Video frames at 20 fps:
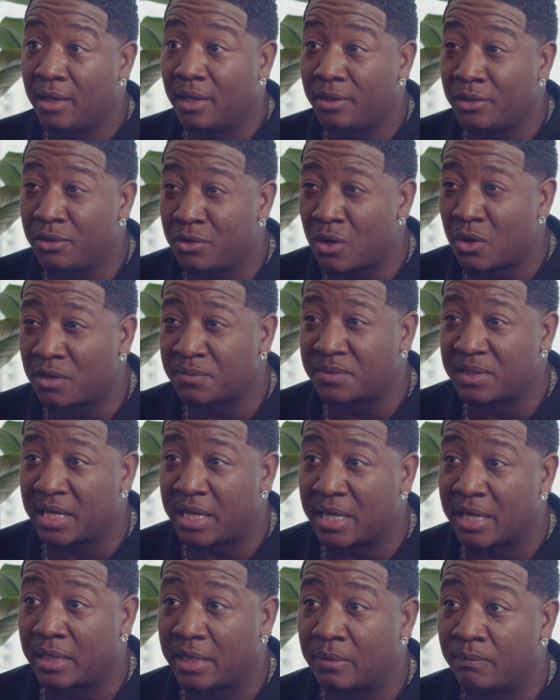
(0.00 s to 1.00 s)
You know what I'm
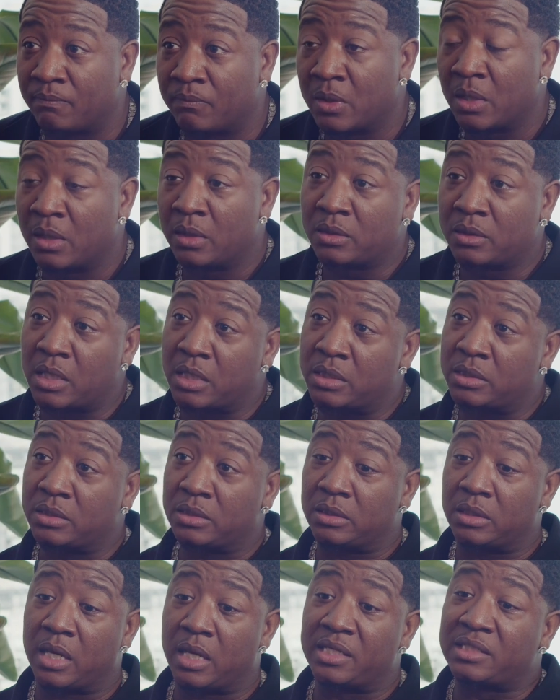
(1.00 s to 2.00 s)
saying?
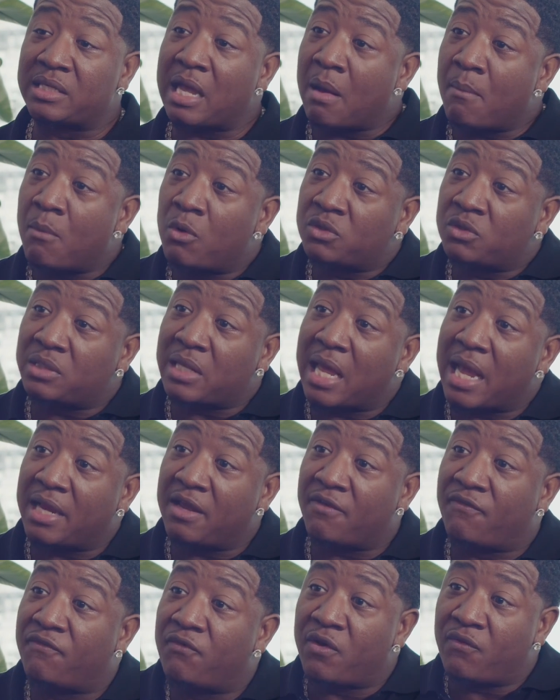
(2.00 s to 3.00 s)
Because it's almost like
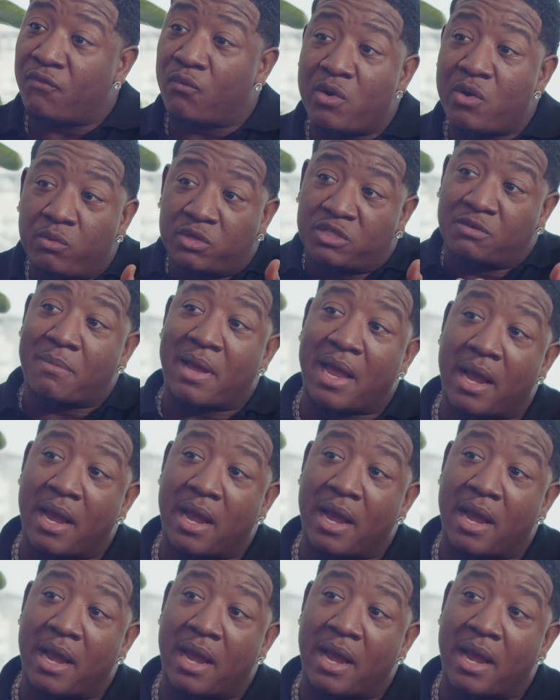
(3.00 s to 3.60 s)
if we was,